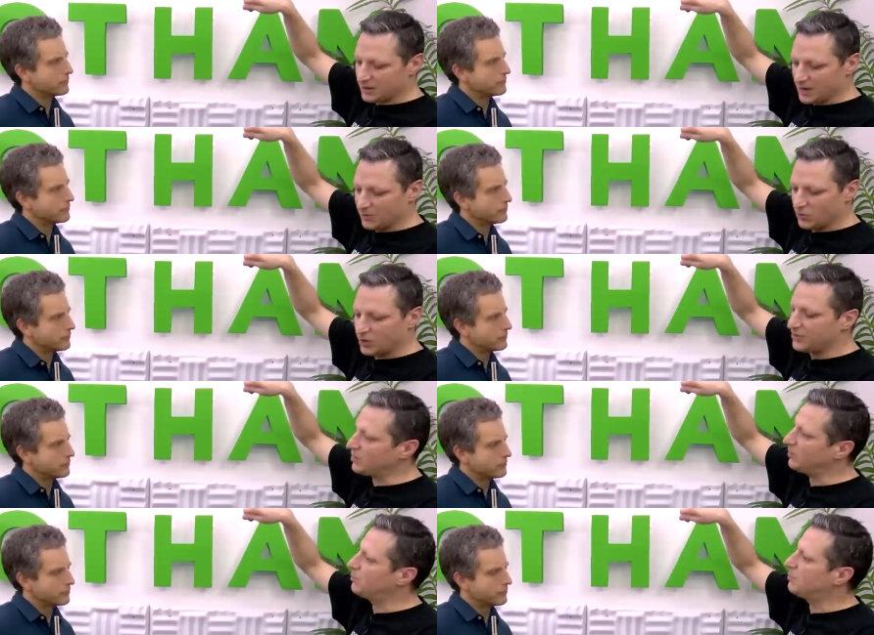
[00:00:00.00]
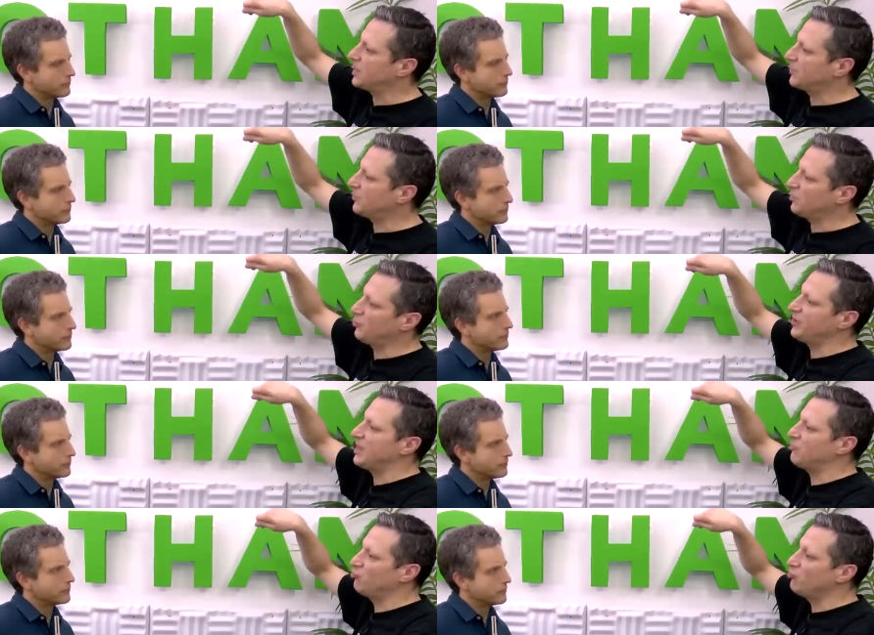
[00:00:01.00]
Speaker 1: I run the microphone
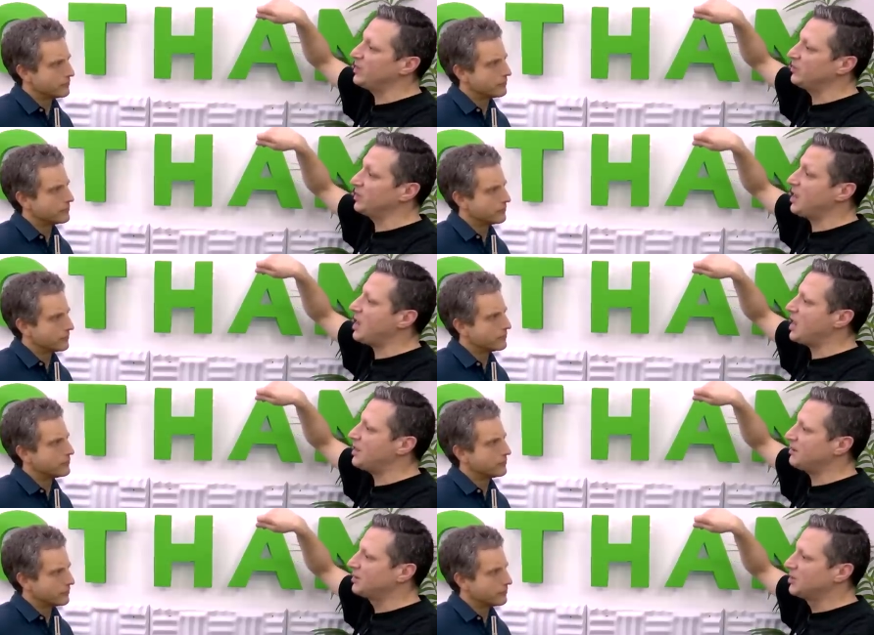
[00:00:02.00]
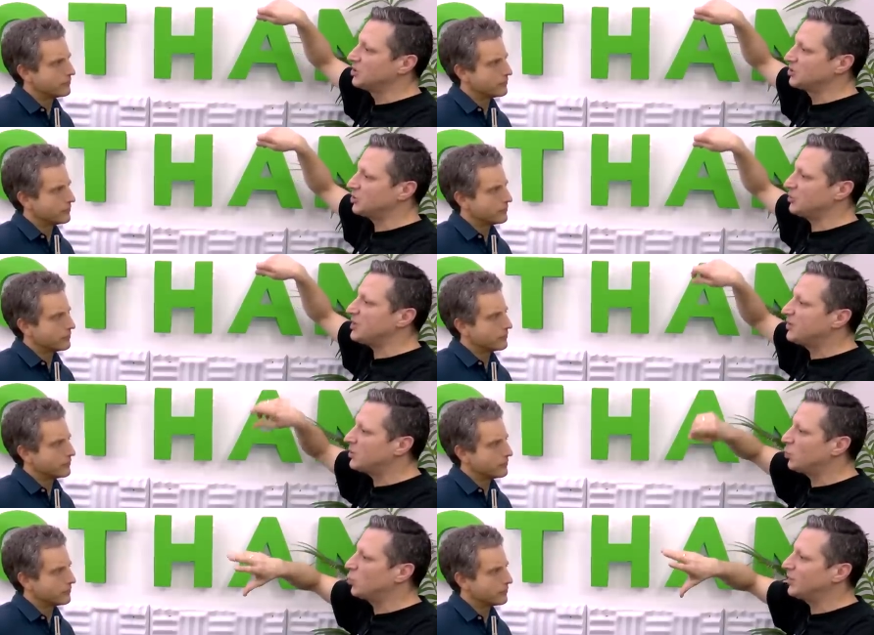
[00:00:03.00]
preamp really hot, so even
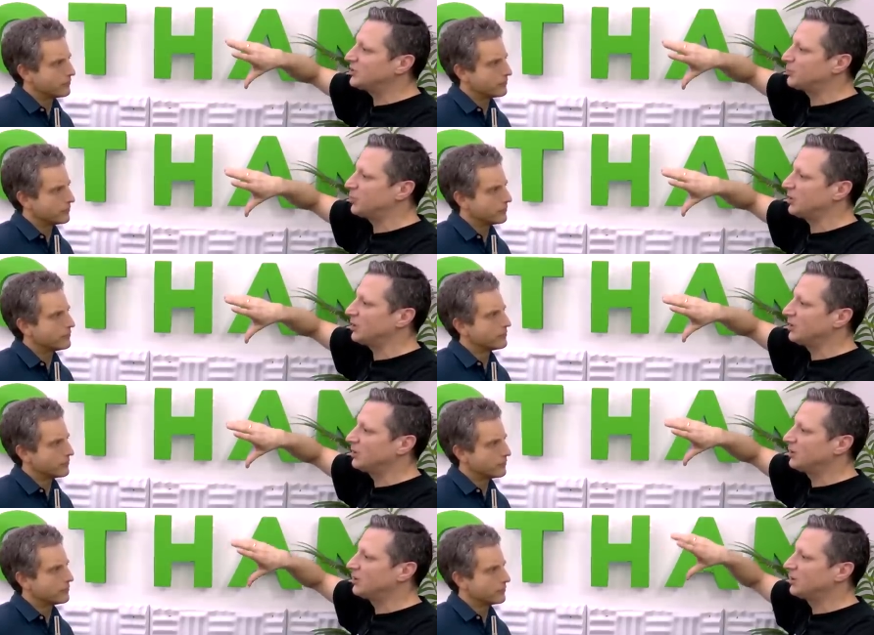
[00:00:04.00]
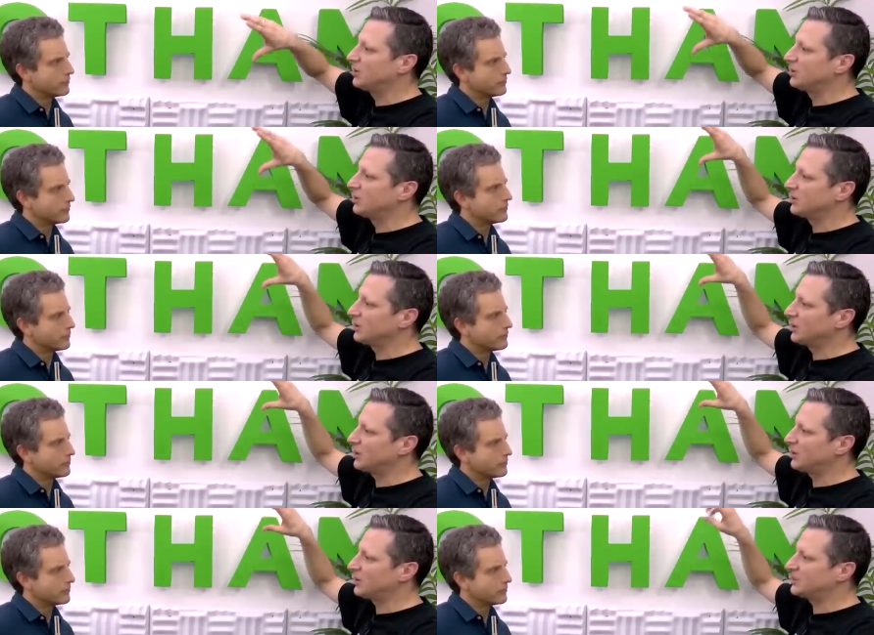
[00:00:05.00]
a whisper
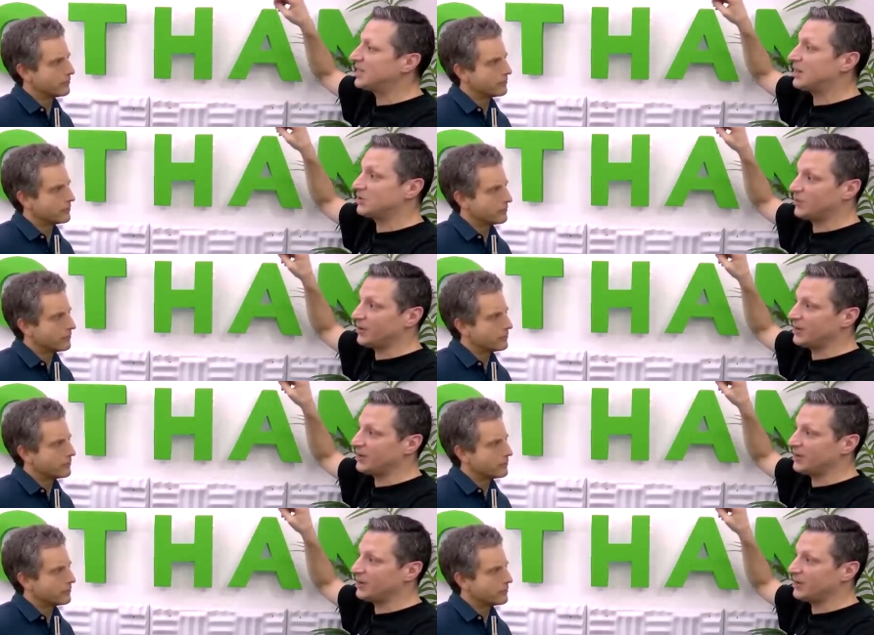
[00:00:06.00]
sounds very